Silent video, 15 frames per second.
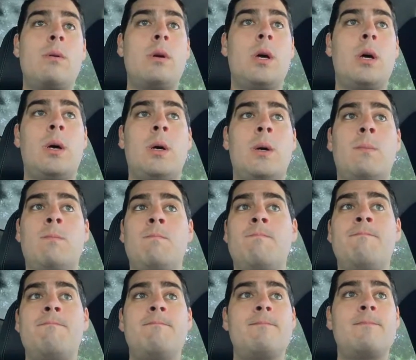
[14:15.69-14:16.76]

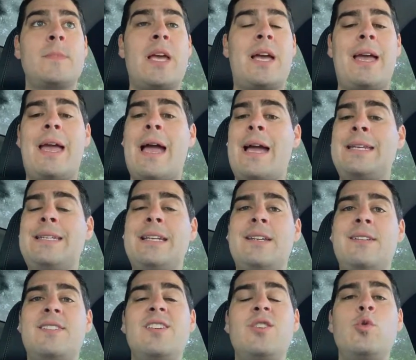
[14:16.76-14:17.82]
I
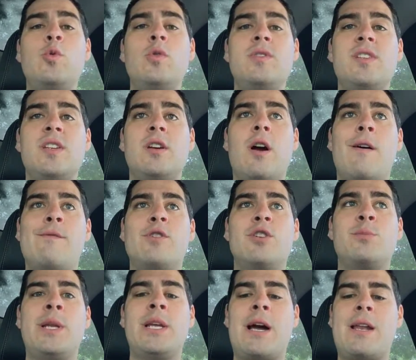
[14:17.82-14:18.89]
didn't see who was in
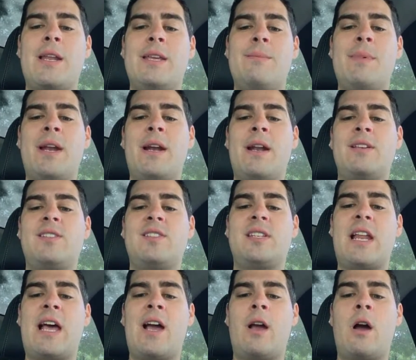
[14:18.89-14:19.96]
coverage, but he made a nice
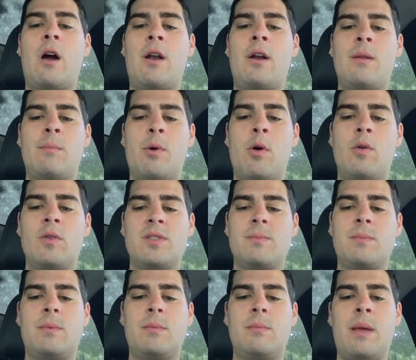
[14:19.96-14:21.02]
snag on it. The ball was
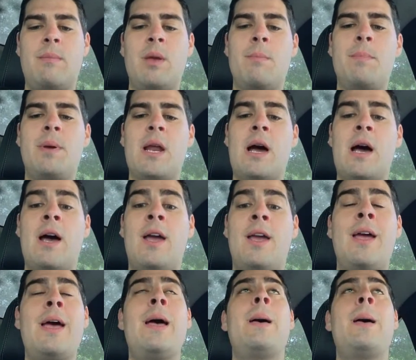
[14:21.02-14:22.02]
maybe a bit high.